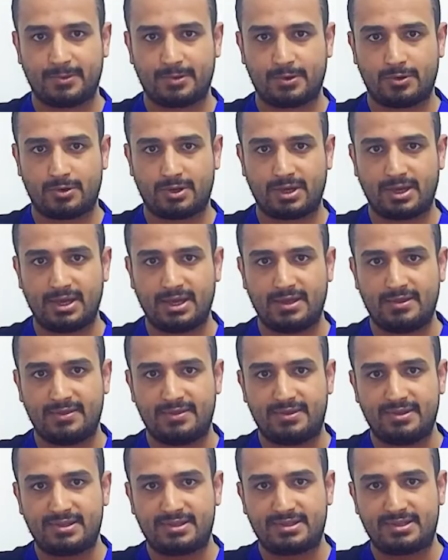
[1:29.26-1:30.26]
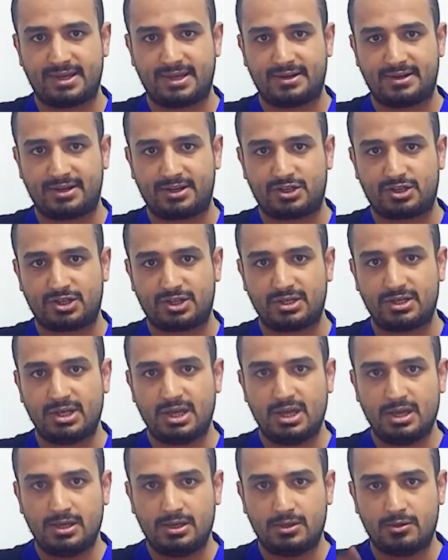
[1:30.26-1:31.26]
okay, in this direction,
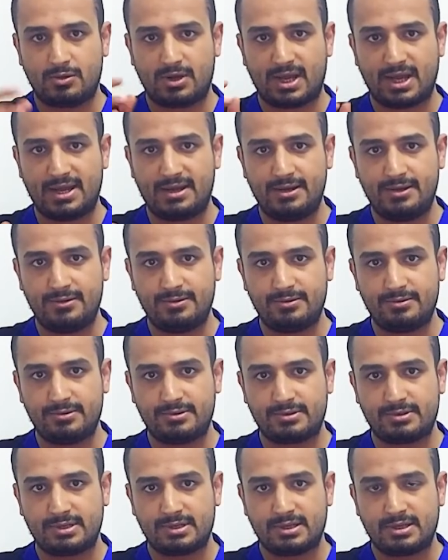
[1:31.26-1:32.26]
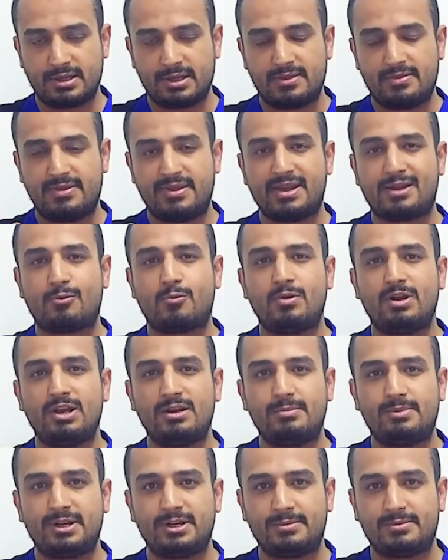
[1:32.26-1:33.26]
you can use the
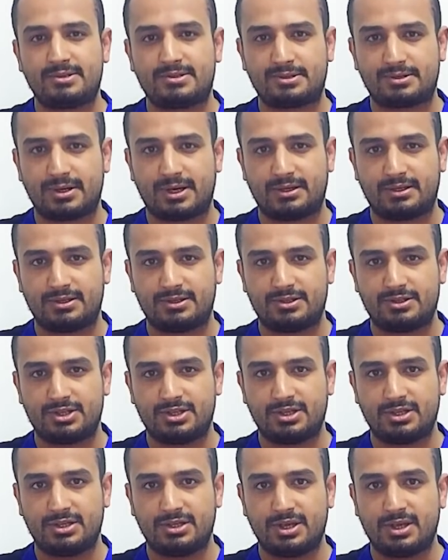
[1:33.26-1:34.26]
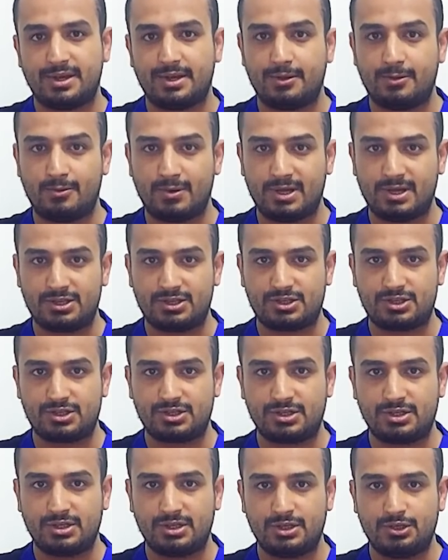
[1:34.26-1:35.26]
equilibrium strategy in
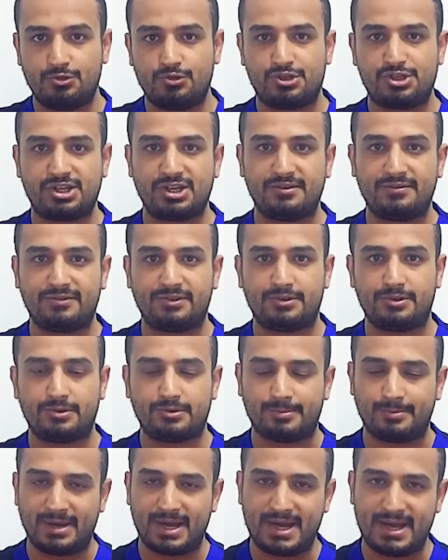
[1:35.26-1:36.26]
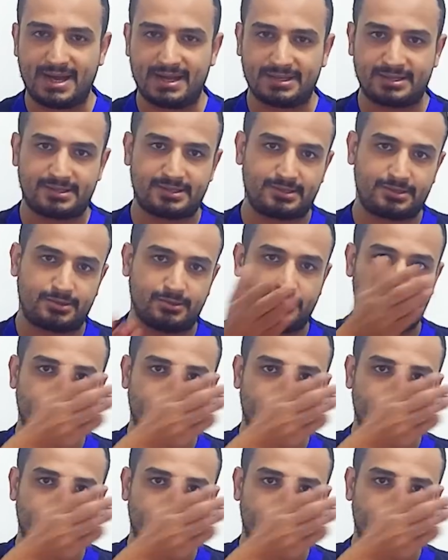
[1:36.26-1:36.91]
which you shift your mass to